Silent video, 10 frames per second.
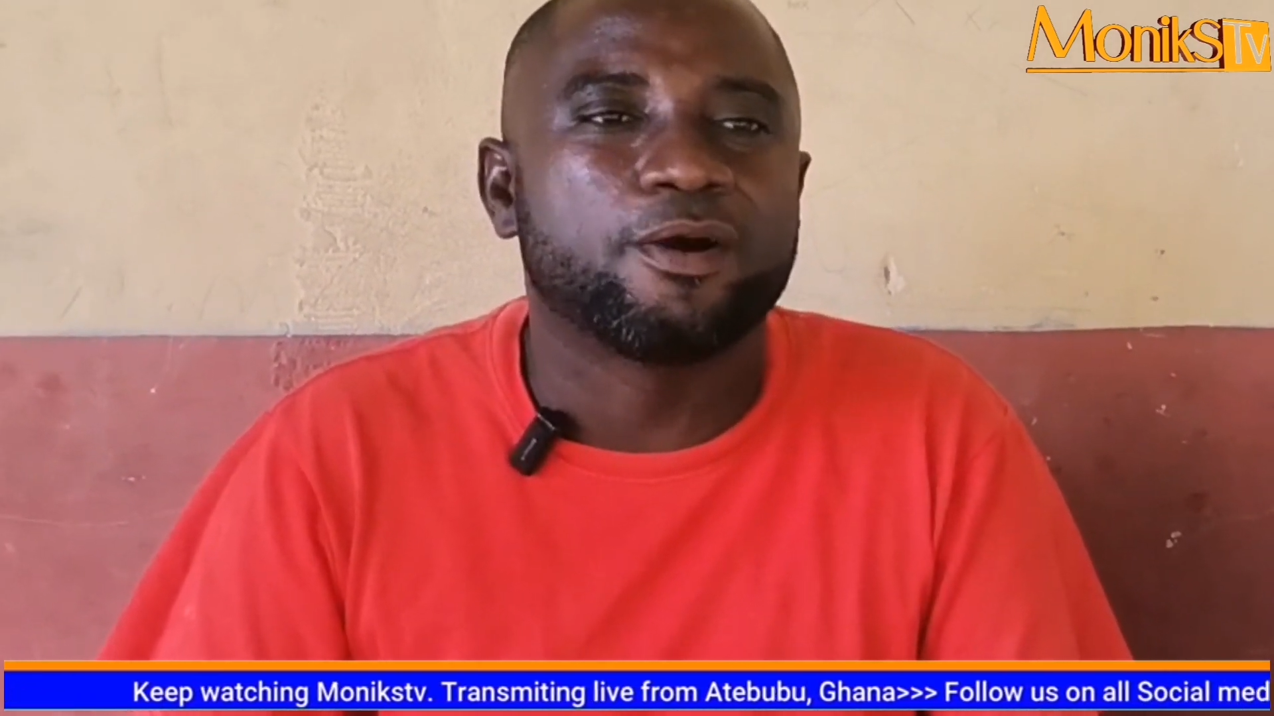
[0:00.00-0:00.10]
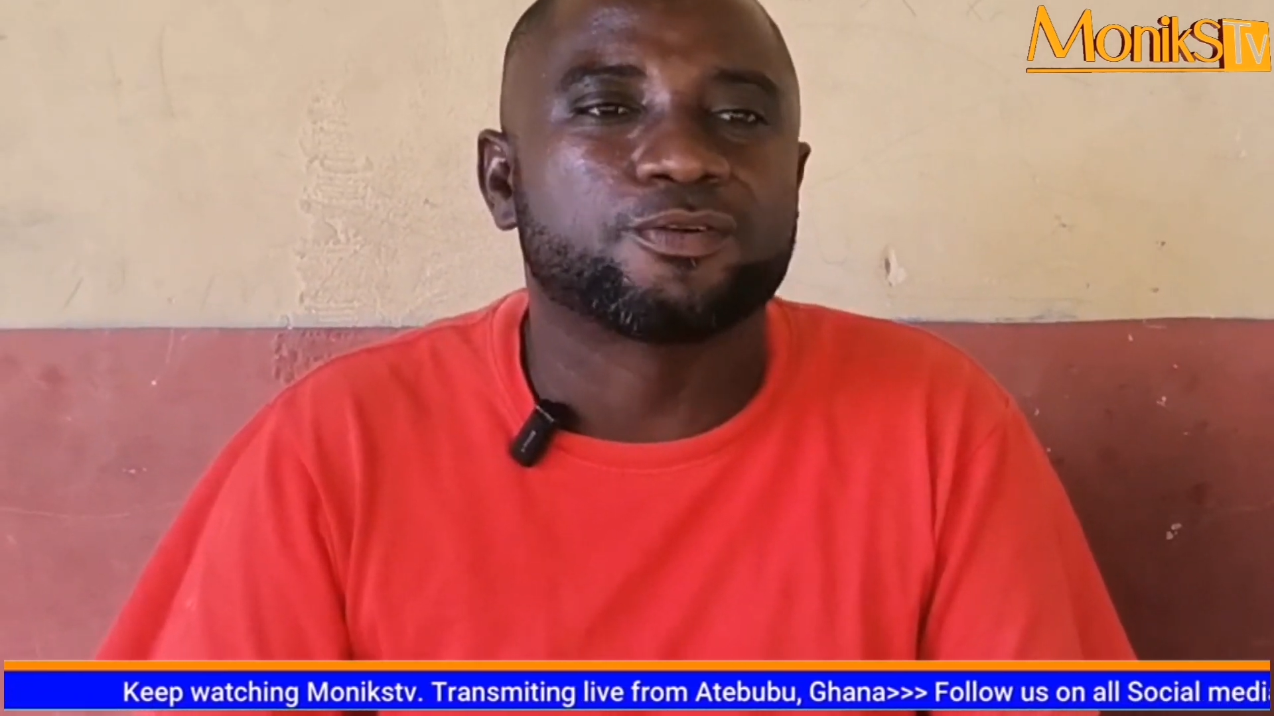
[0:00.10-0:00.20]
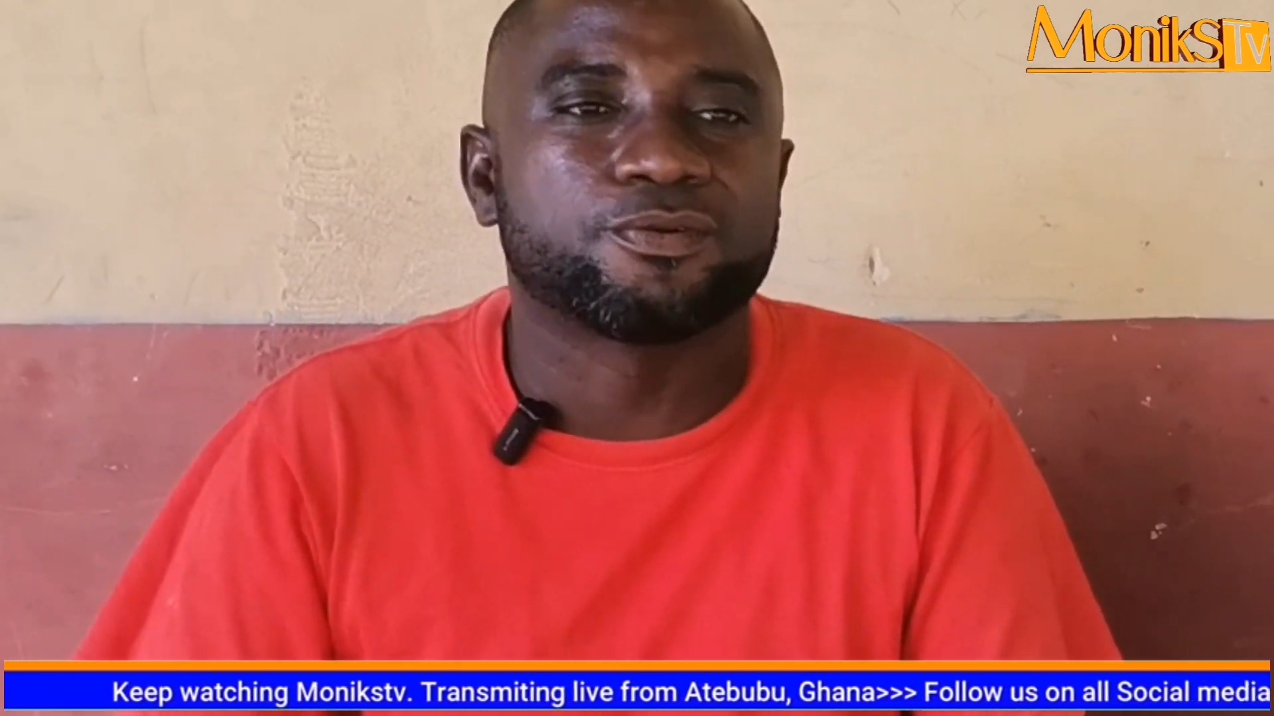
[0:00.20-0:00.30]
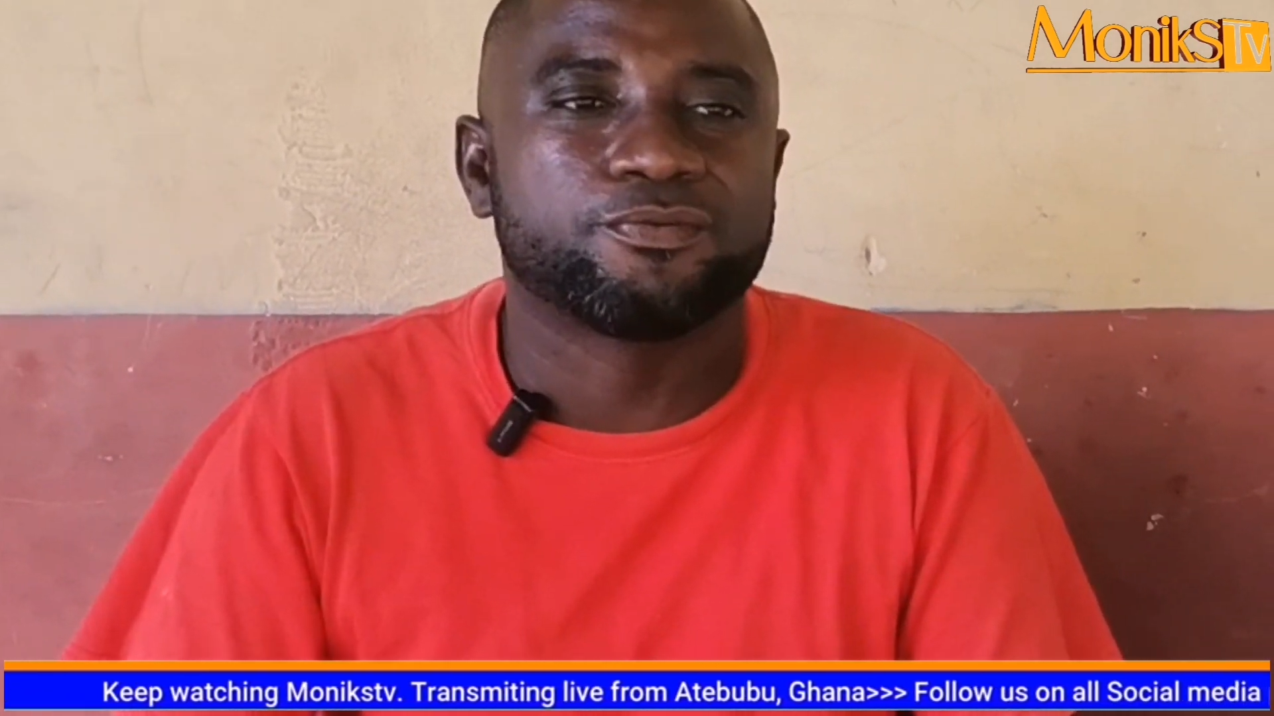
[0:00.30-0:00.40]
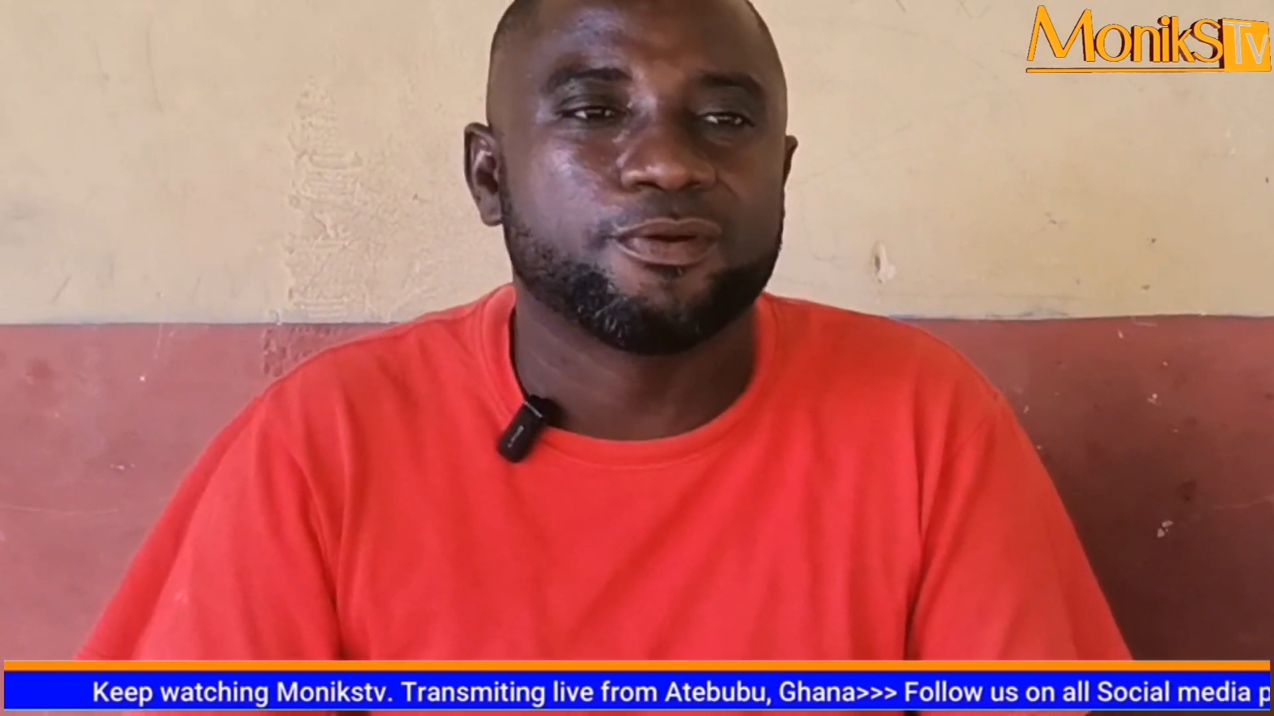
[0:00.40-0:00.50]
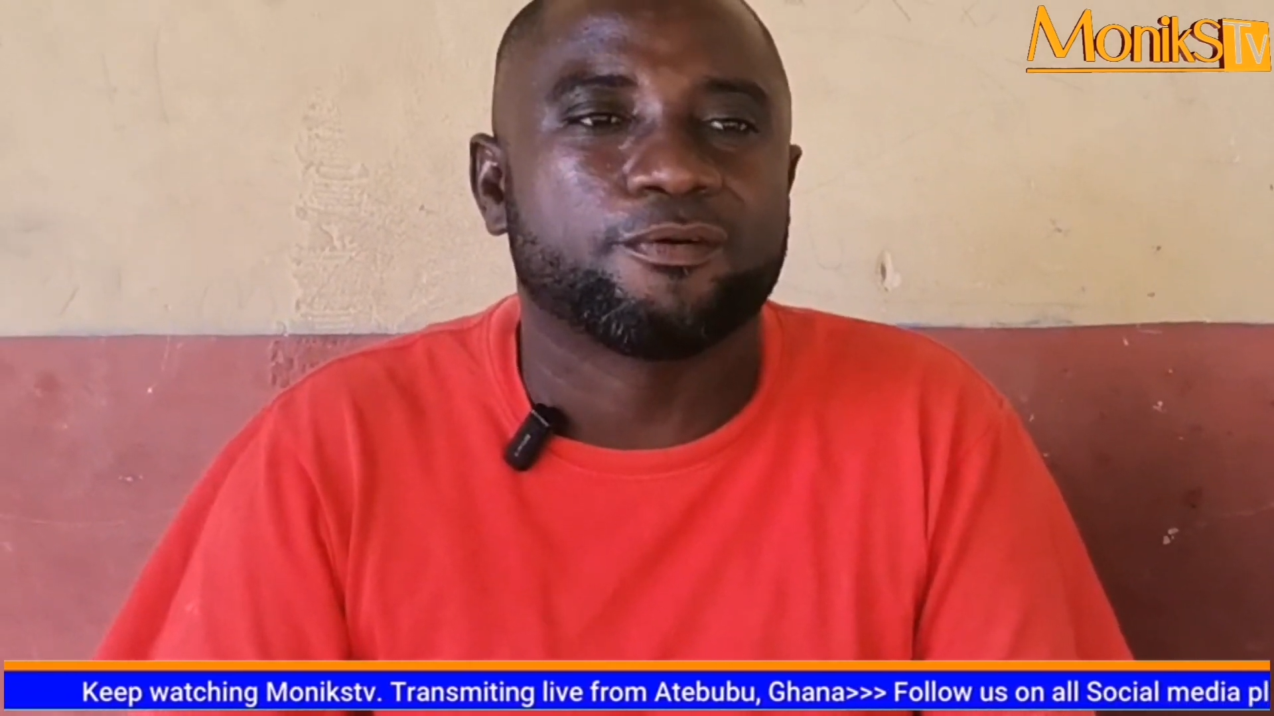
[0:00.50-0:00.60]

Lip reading: if you are on to